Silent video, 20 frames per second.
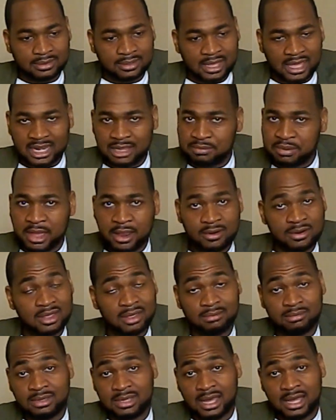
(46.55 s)
Katy Perry
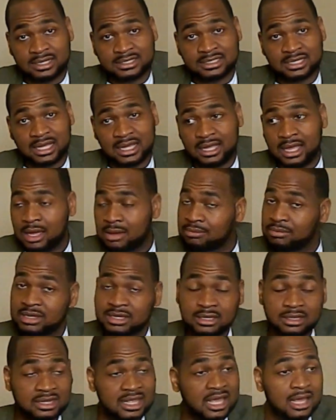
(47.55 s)
and Beyonce.
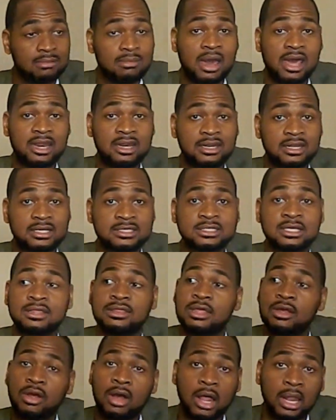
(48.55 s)
But the thing about it is,
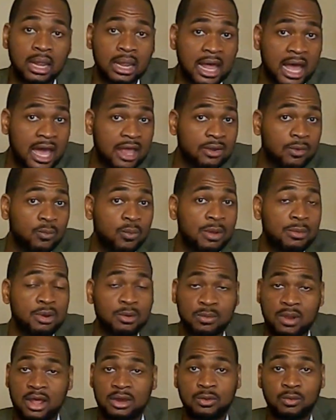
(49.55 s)
there are a lot of women
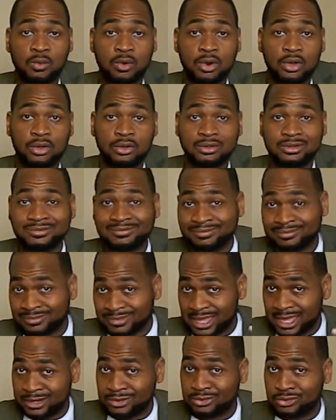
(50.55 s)
around the world
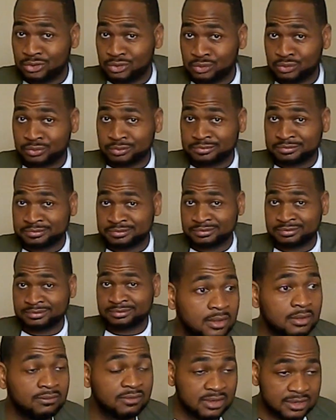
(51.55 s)
that do.
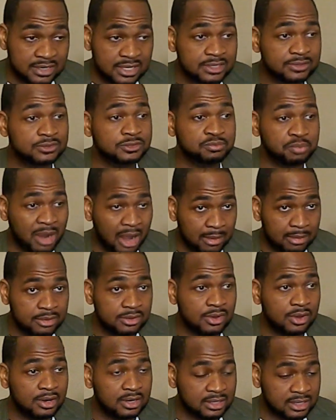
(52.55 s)
Vin Diesel's
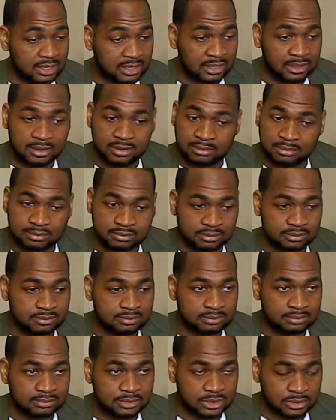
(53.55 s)
probably going to get him
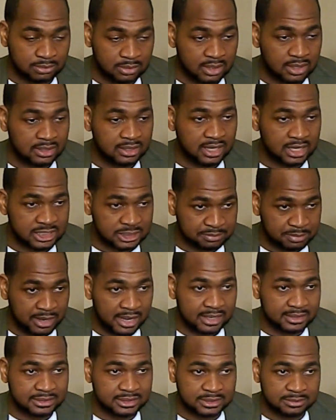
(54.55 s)
some uh, guest
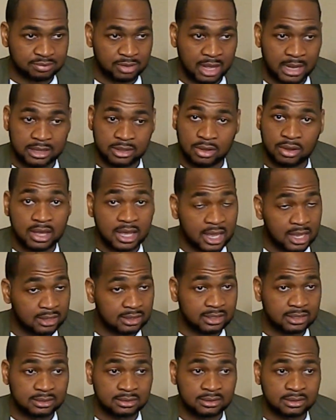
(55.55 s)
spots, probably on
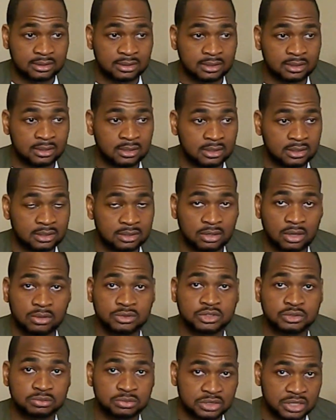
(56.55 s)
Ellen, you
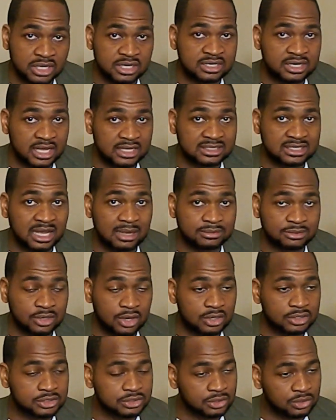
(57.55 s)
know, some good daytime
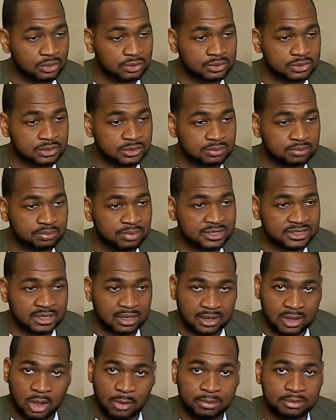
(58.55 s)
talk shows. Bust
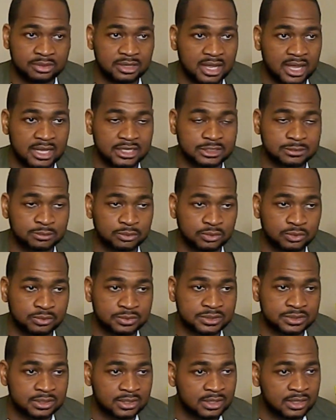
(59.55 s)
out a couple dance
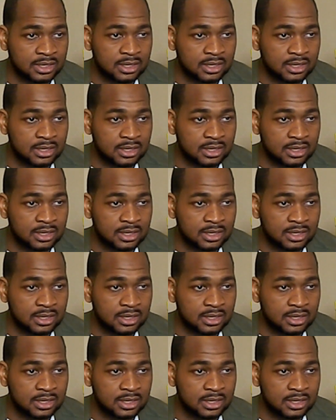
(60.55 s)
moves.